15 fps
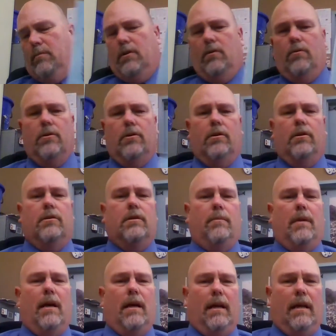of the words
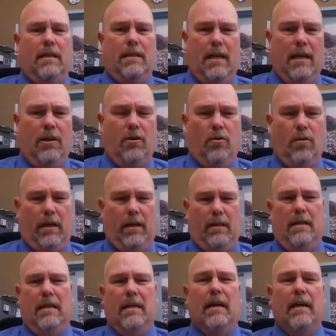I'm not going to say
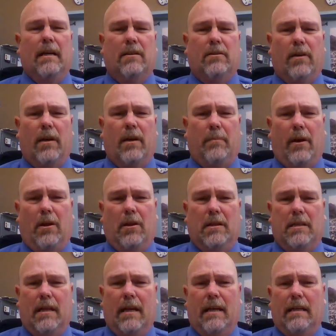correctly, so I
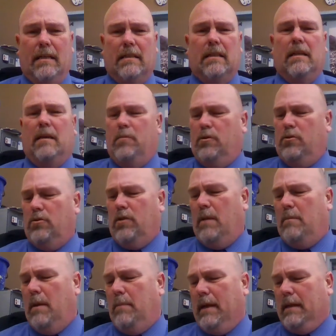apologize. I'm going to try
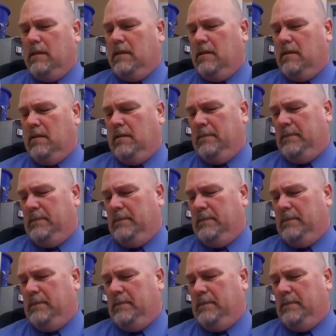my best.